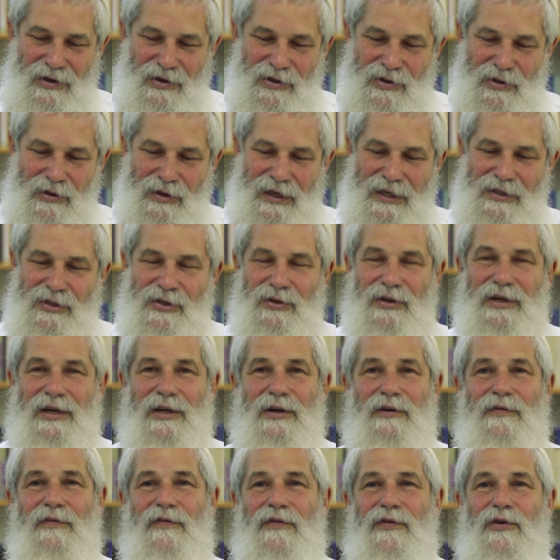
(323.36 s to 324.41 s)
So let's look
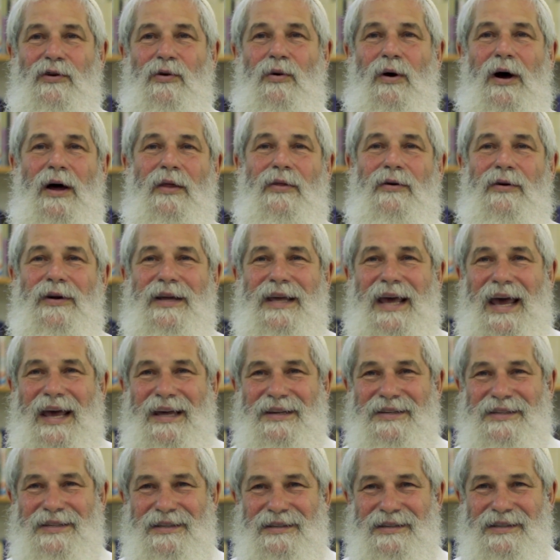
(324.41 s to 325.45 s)
at a few other
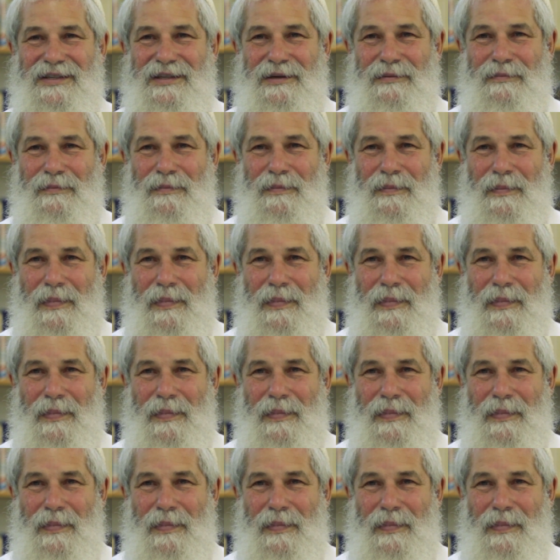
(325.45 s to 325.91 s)
cases